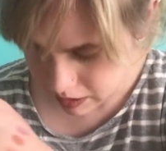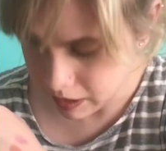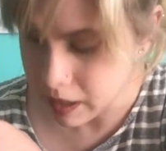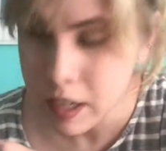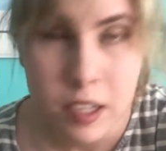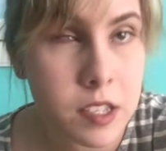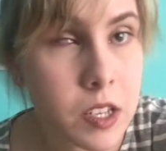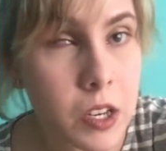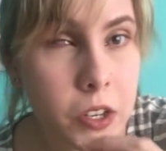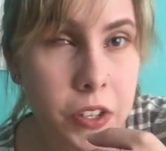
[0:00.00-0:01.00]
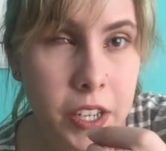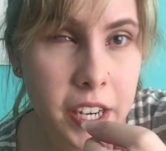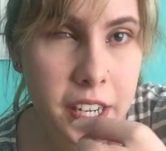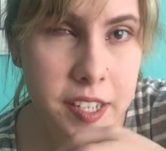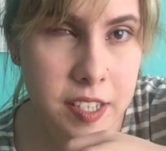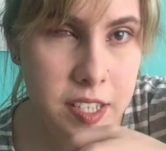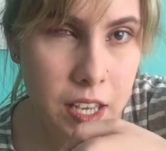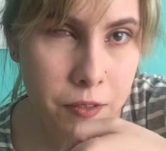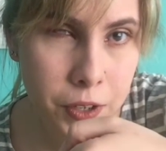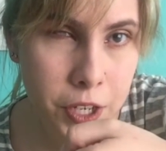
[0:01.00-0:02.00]
Okay, so there it is. It's
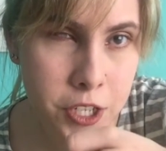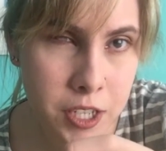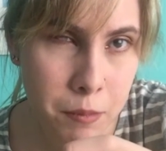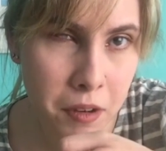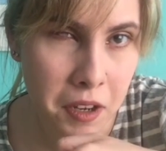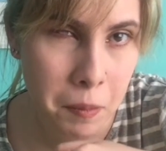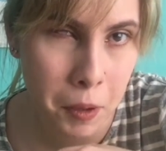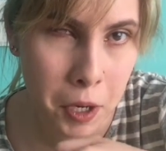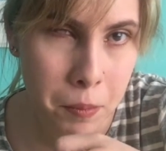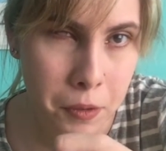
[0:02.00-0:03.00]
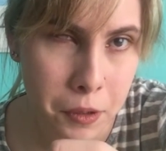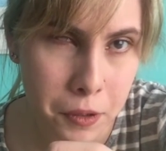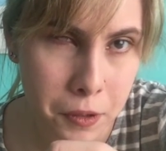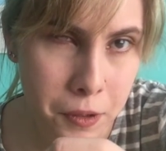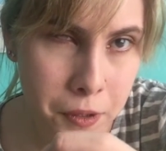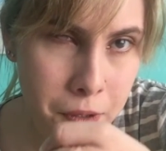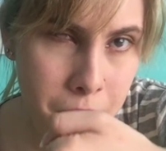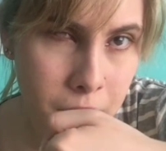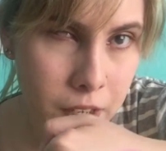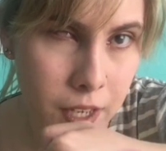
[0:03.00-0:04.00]
that very shimmery purple,
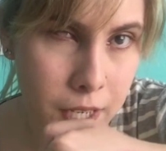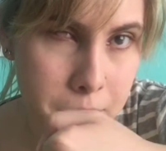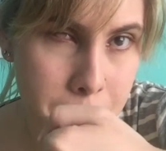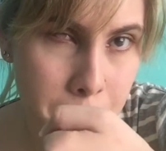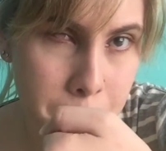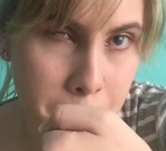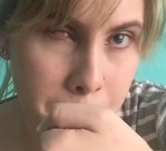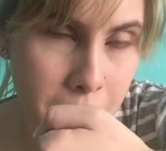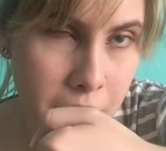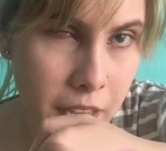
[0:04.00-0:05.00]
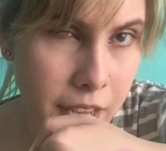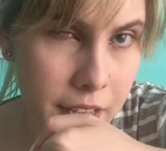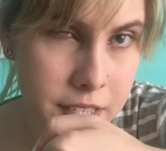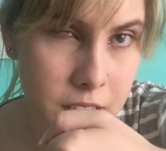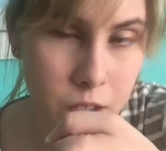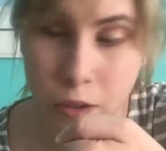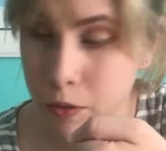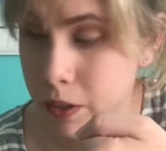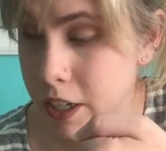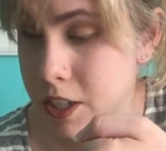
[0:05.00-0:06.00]
purple pink. It has like a
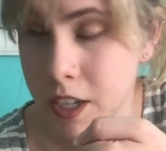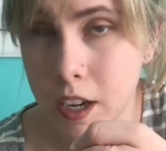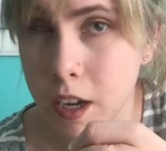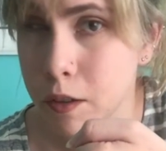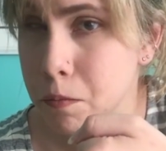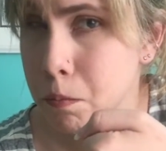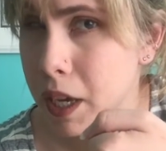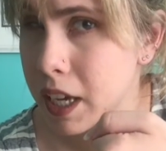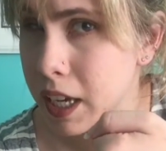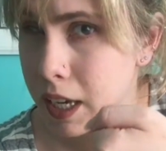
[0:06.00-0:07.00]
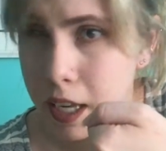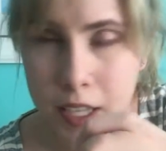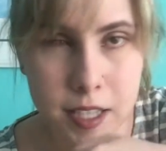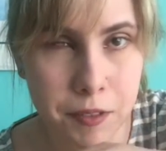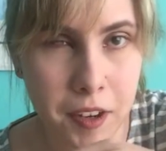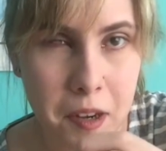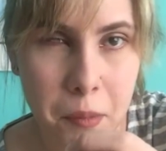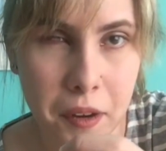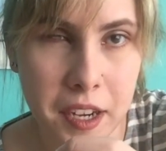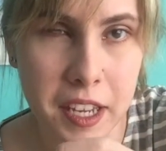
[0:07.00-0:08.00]
reflection of pink in it. It's very
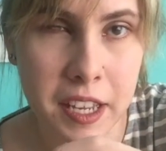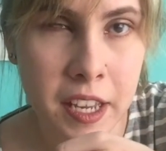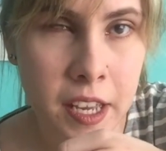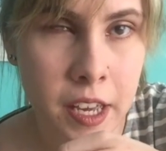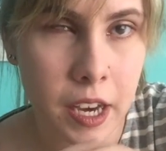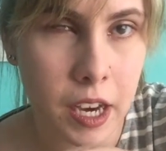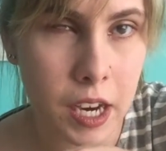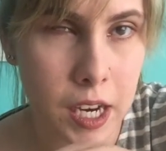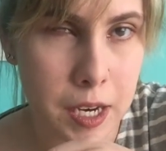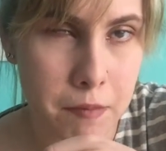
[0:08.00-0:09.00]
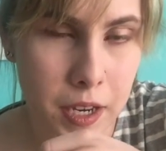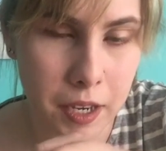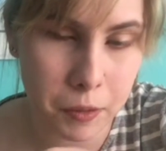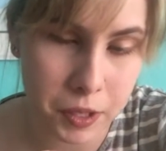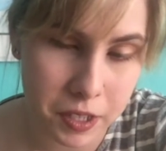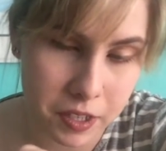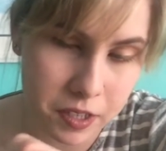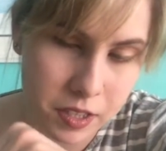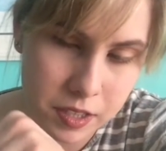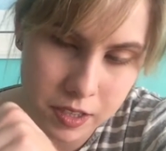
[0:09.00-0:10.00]
pretty. I would
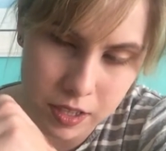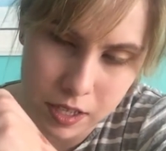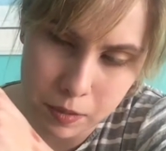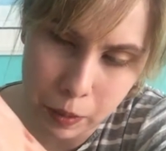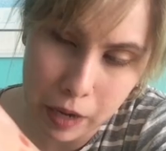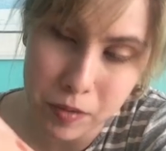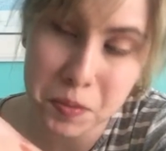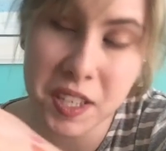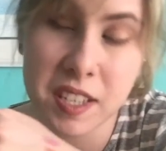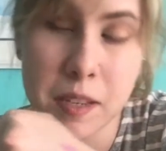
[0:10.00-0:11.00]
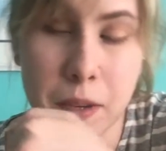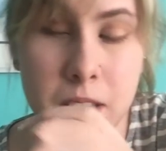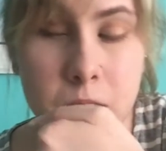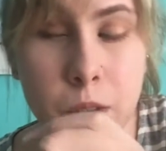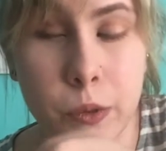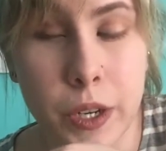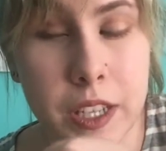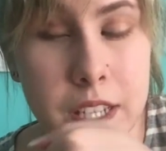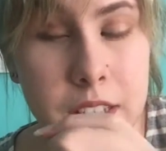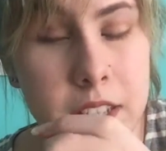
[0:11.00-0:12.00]
probably see myself
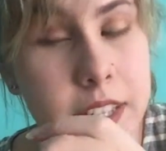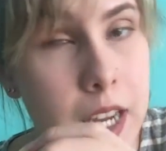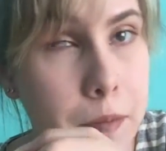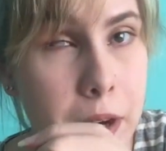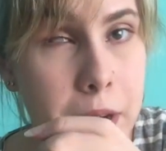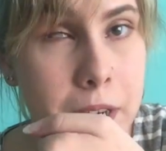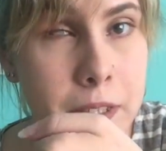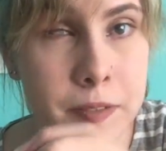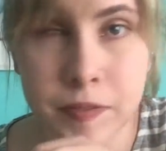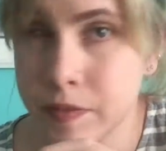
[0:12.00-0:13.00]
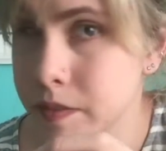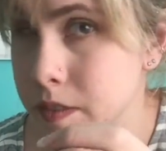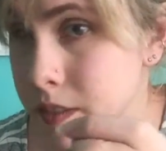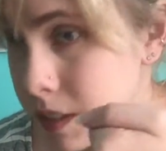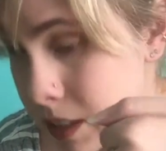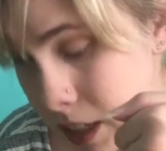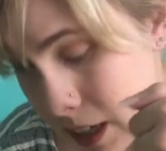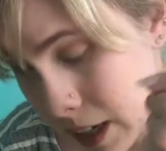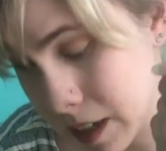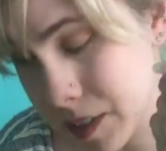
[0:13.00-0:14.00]
wearing this in summer.
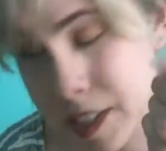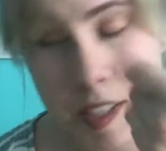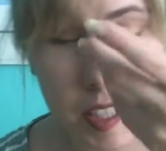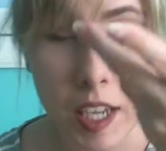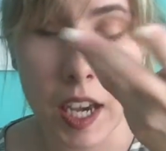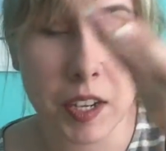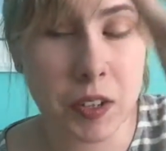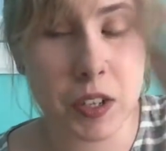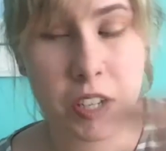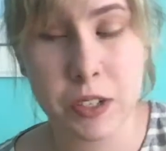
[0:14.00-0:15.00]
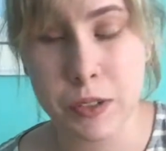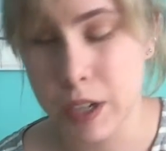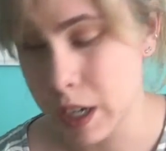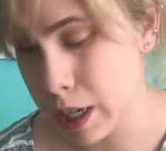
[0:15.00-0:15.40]
Obviously, I don't know.